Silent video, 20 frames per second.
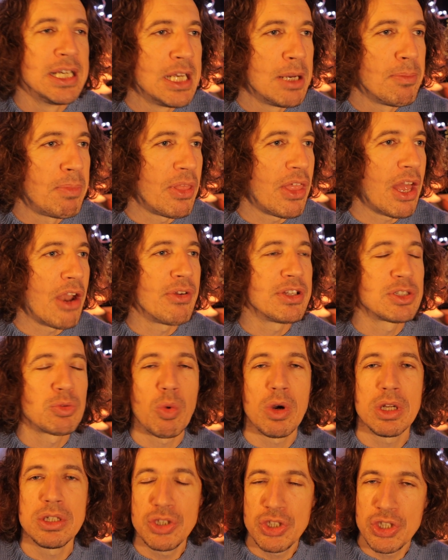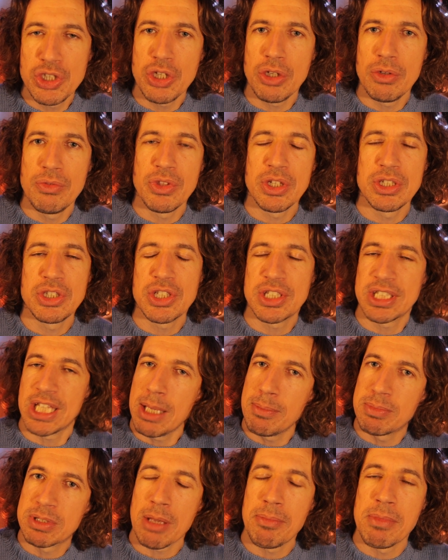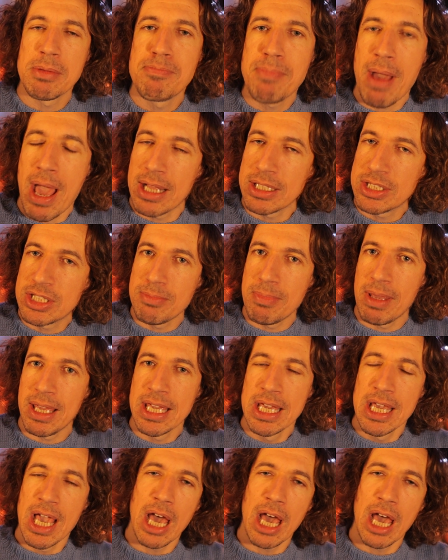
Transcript: But there is one tune that just keeps coming back to me,